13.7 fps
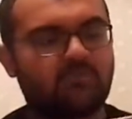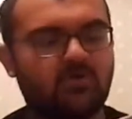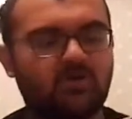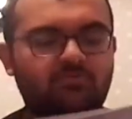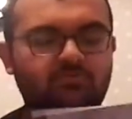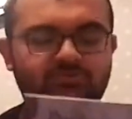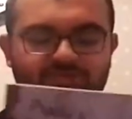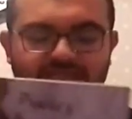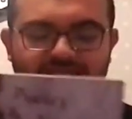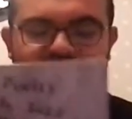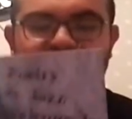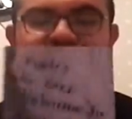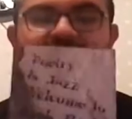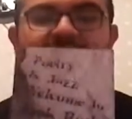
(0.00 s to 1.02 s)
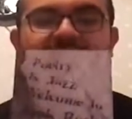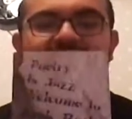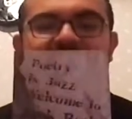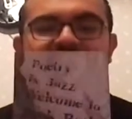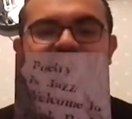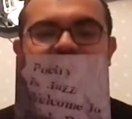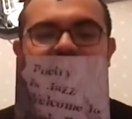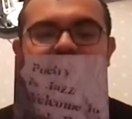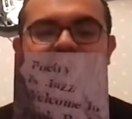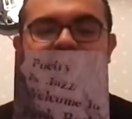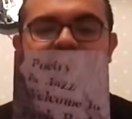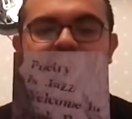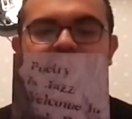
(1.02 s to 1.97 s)
Poetry is Jazz,
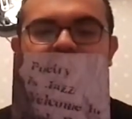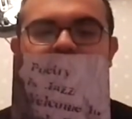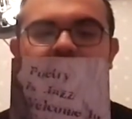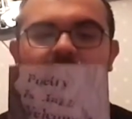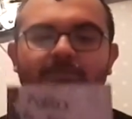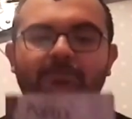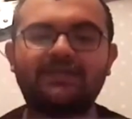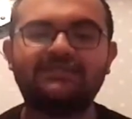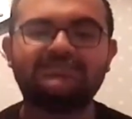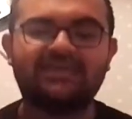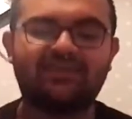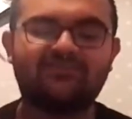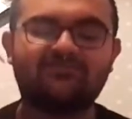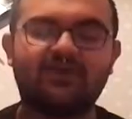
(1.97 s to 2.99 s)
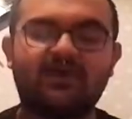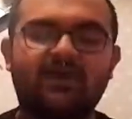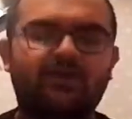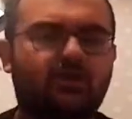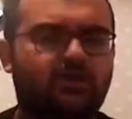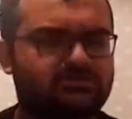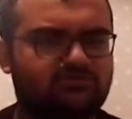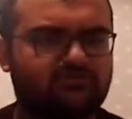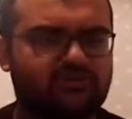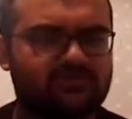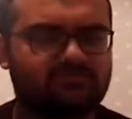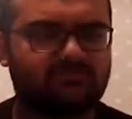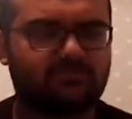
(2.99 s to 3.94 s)
Welcome to Punk Rock by Dave, not on
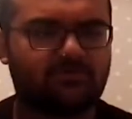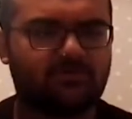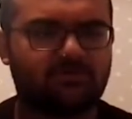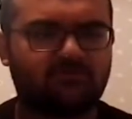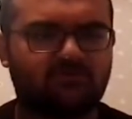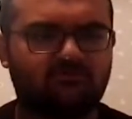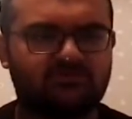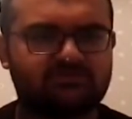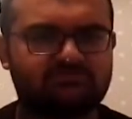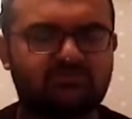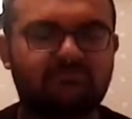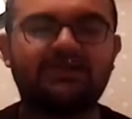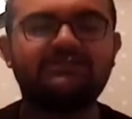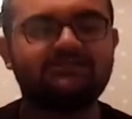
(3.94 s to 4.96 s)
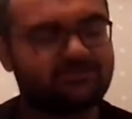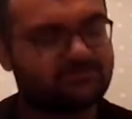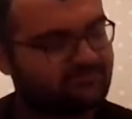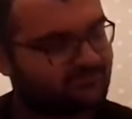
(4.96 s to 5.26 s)
Facebook Pit,